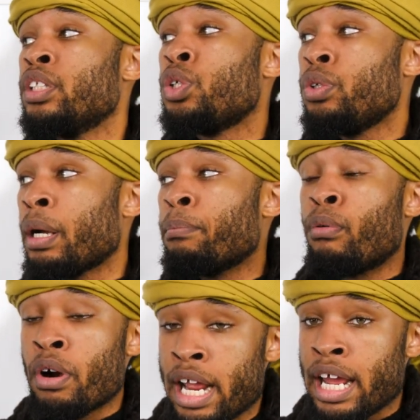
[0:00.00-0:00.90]
to their
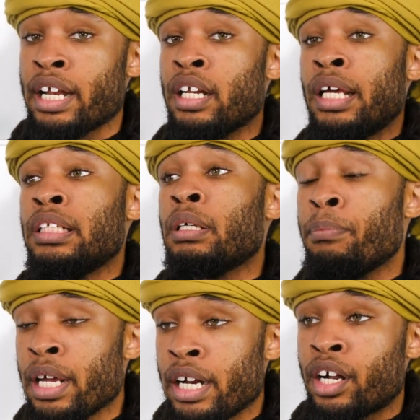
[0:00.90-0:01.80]
brand to
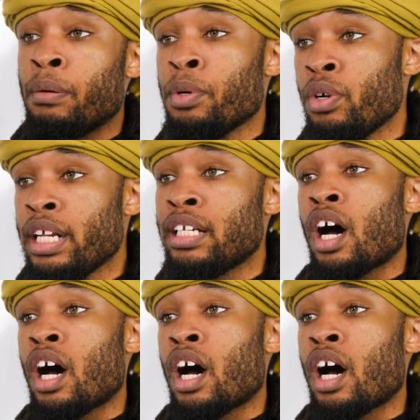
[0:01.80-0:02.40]
be in their community